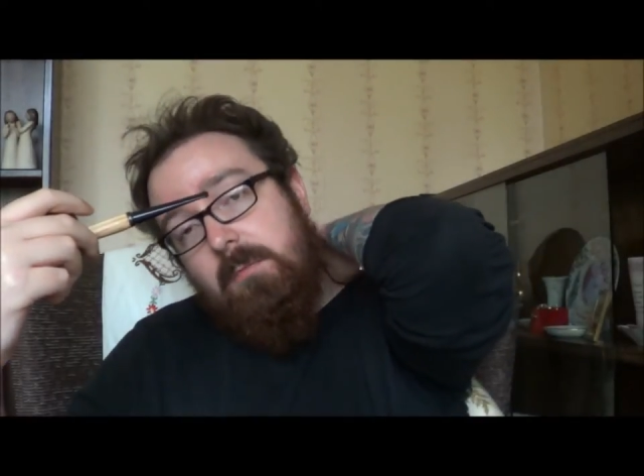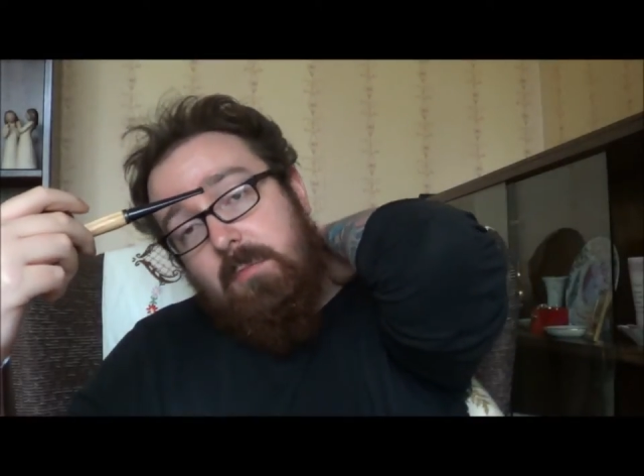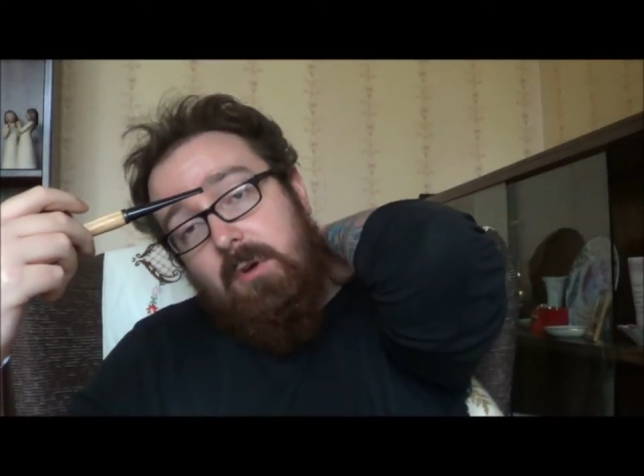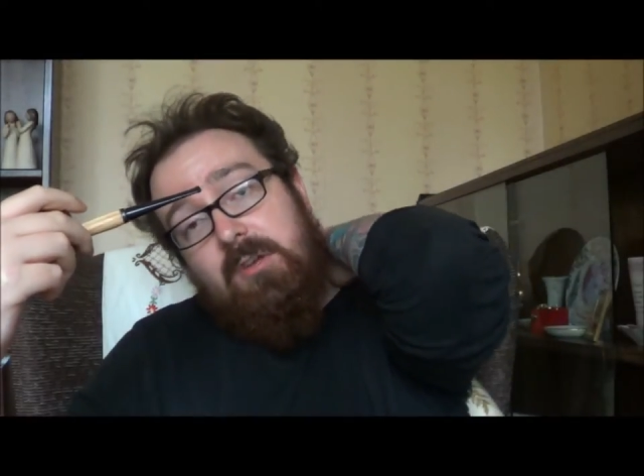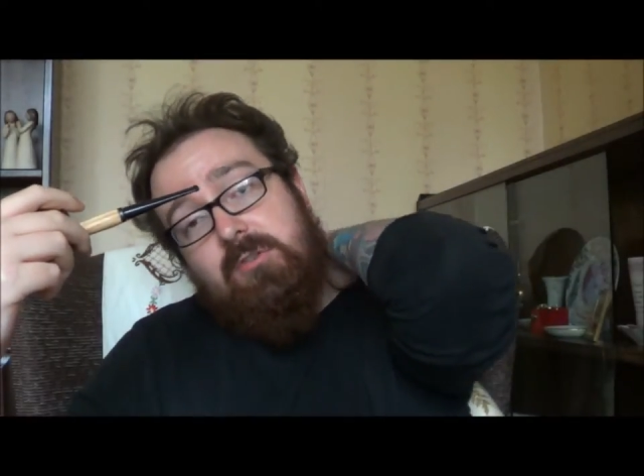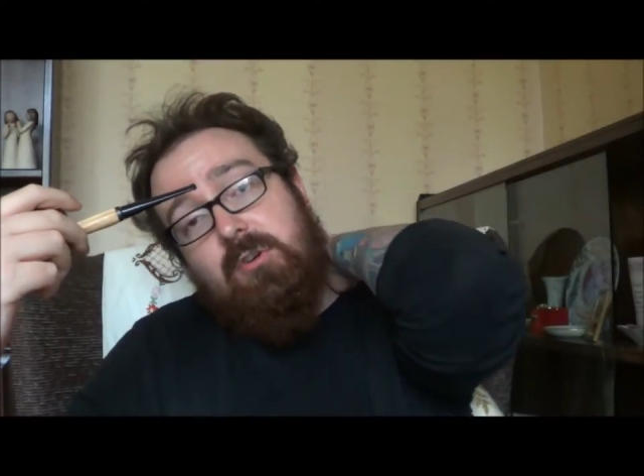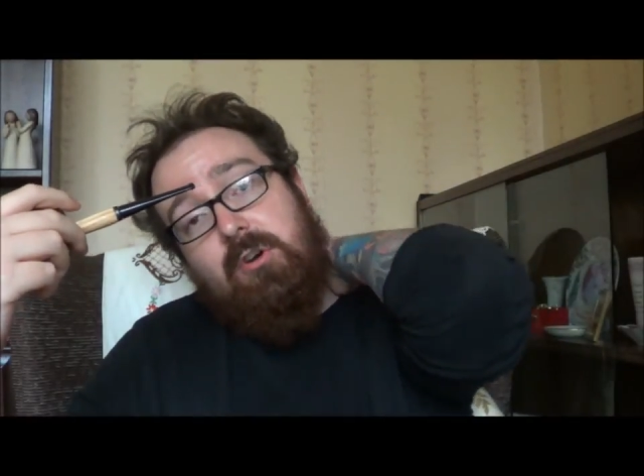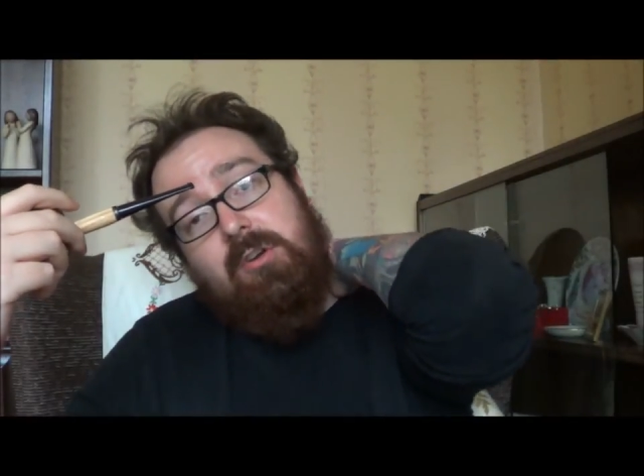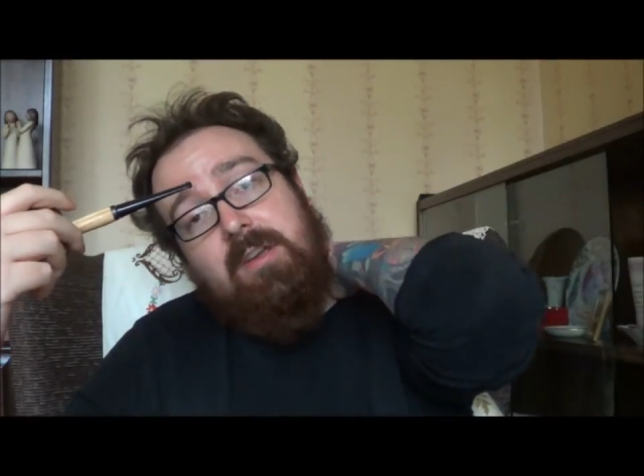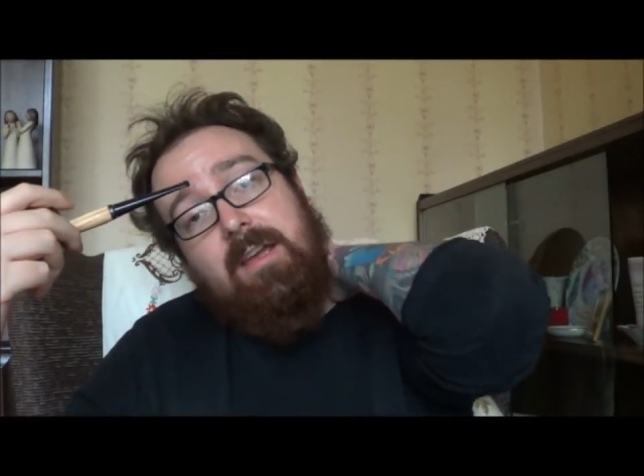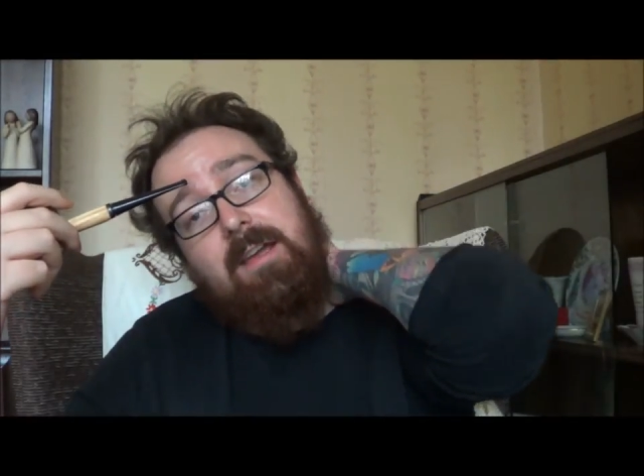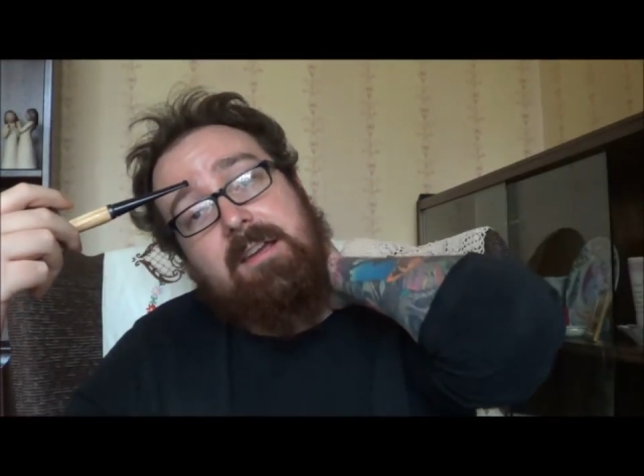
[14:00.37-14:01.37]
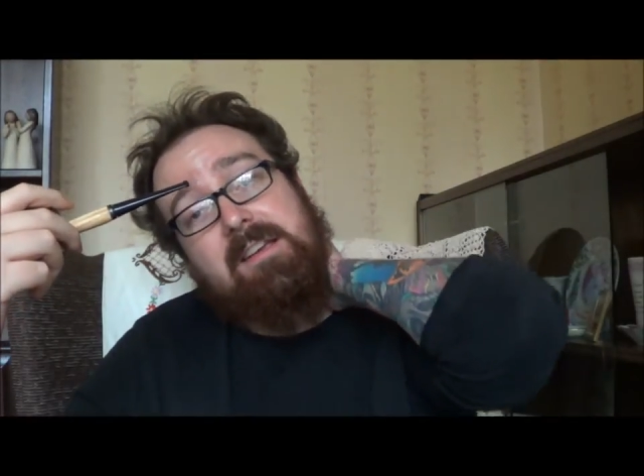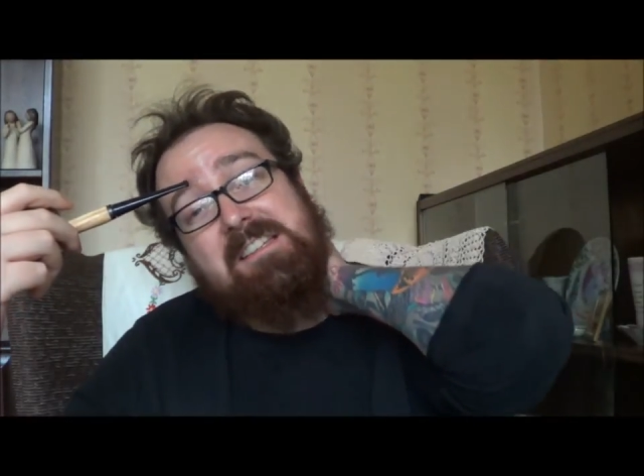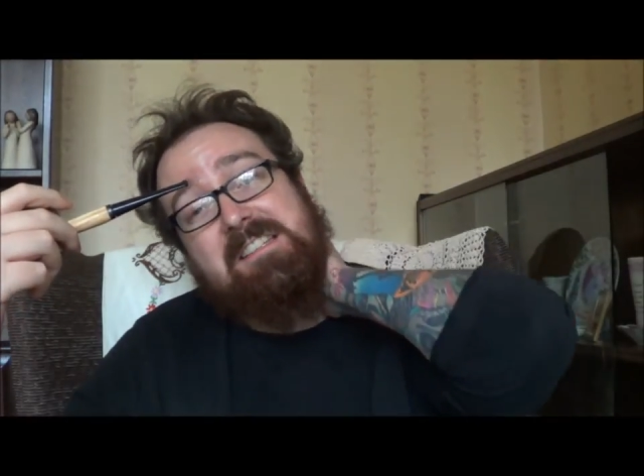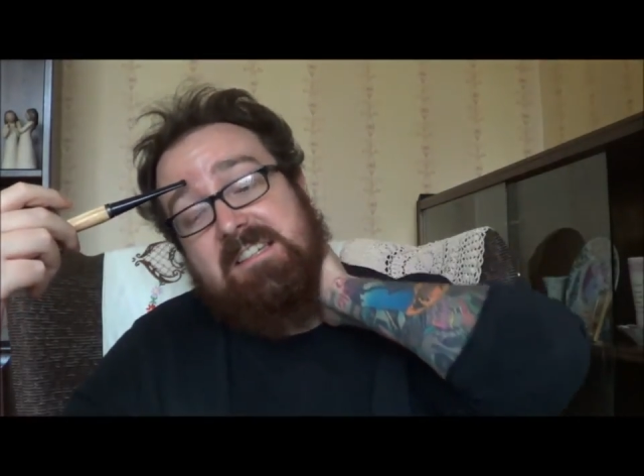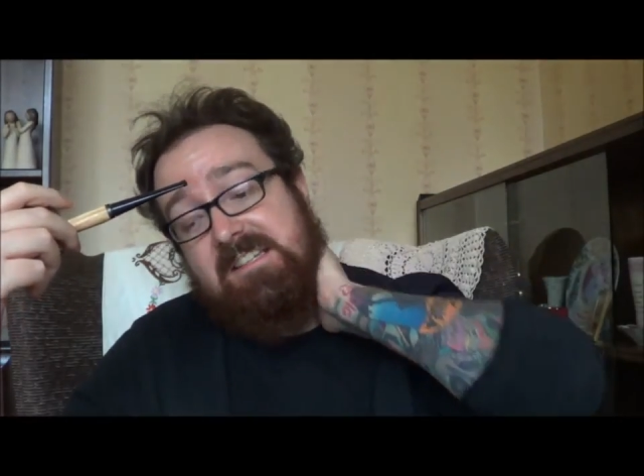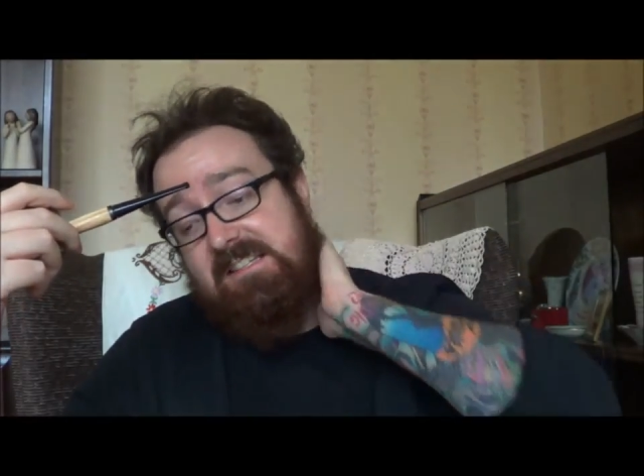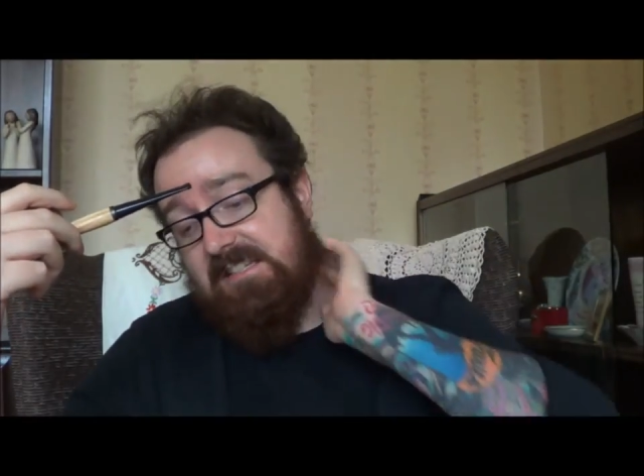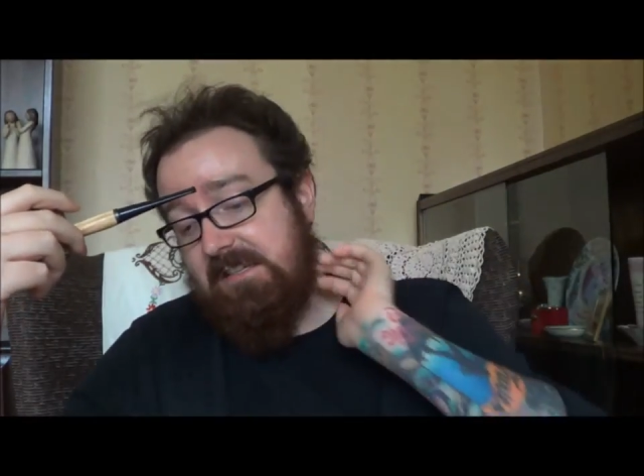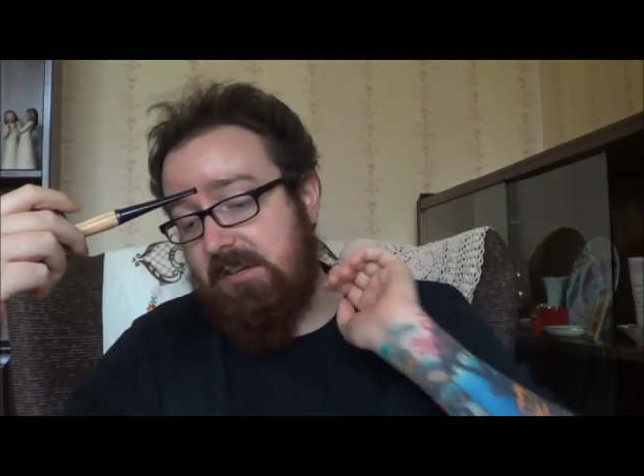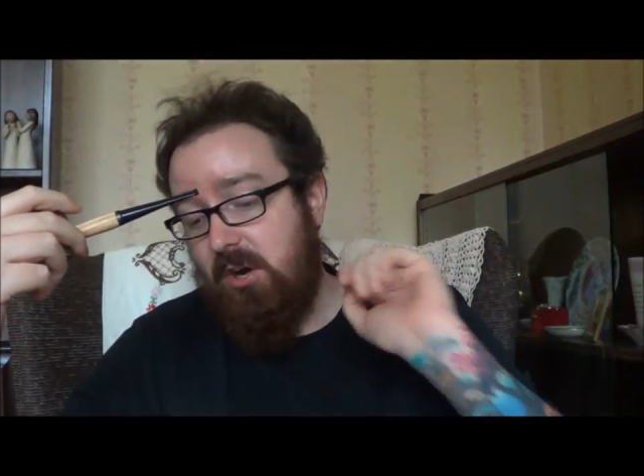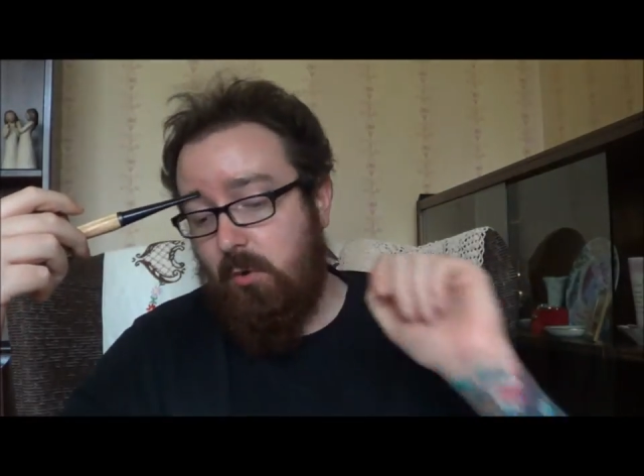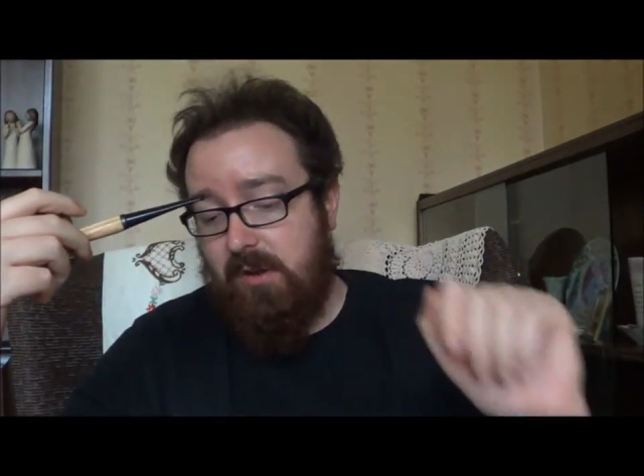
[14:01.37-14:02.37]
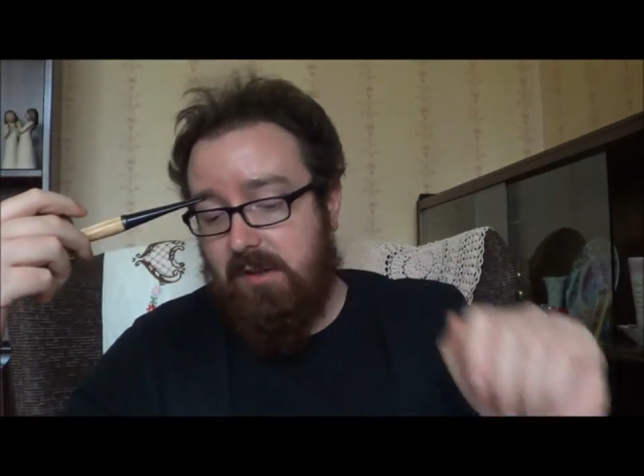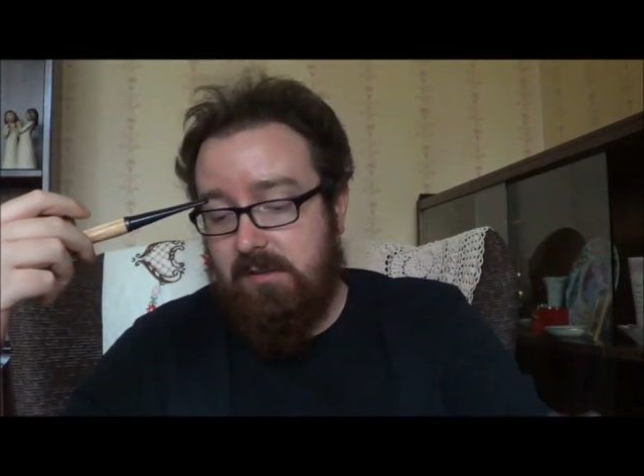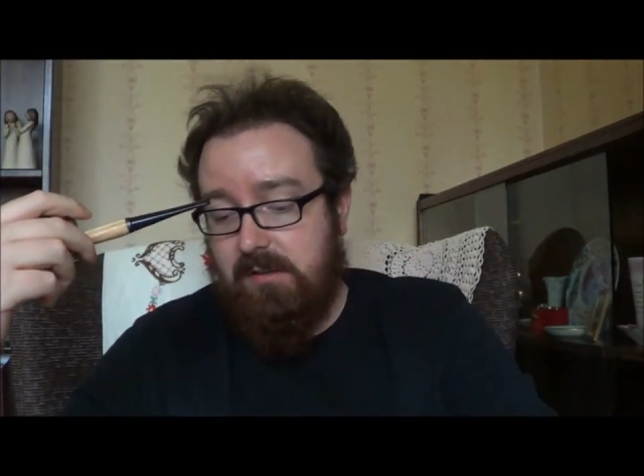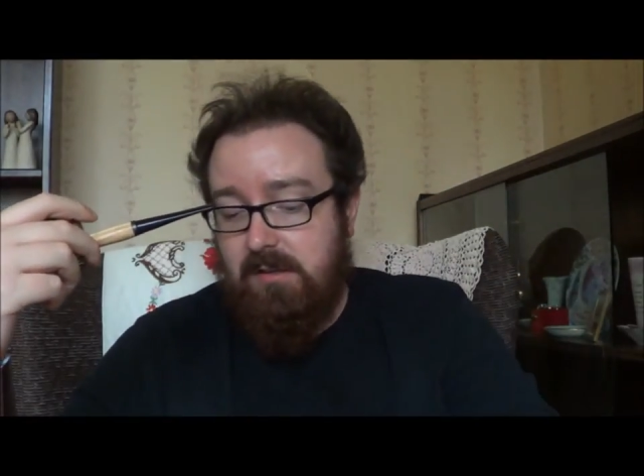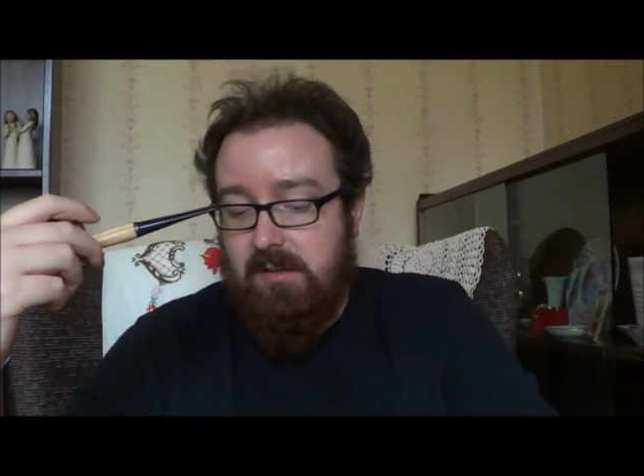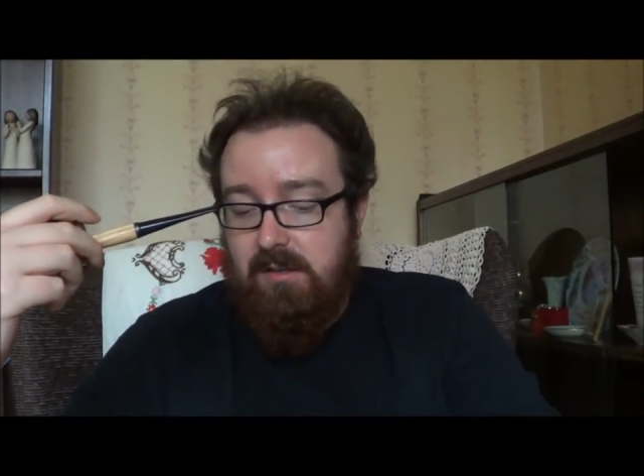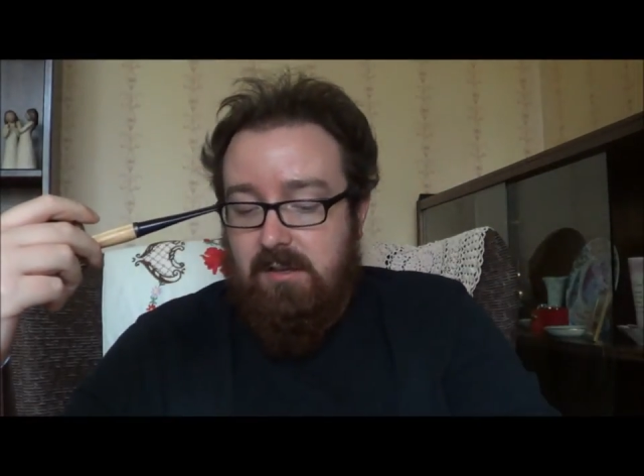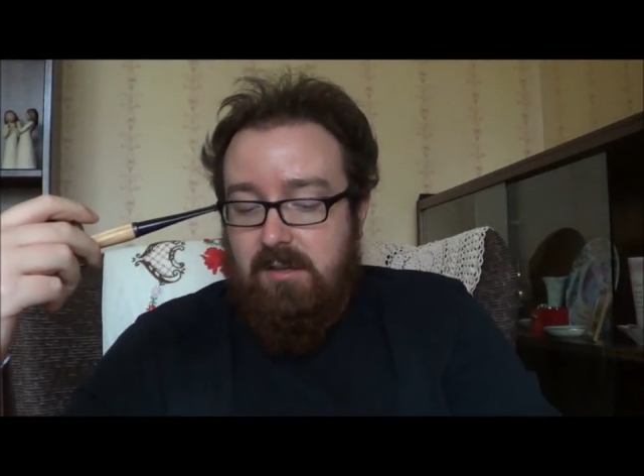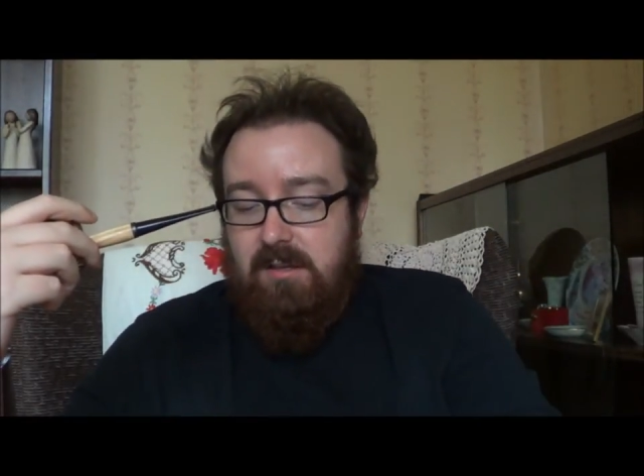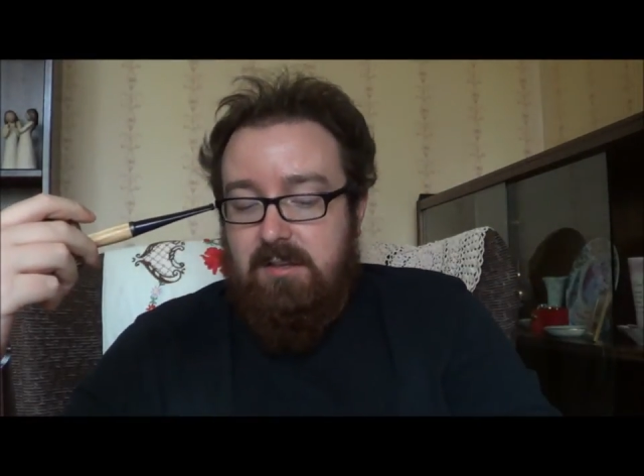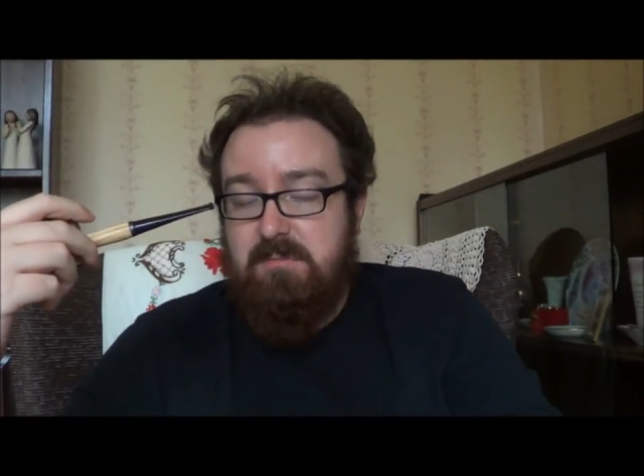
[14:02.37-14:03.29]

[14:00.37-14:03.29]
but it's okay, it's easy going, it's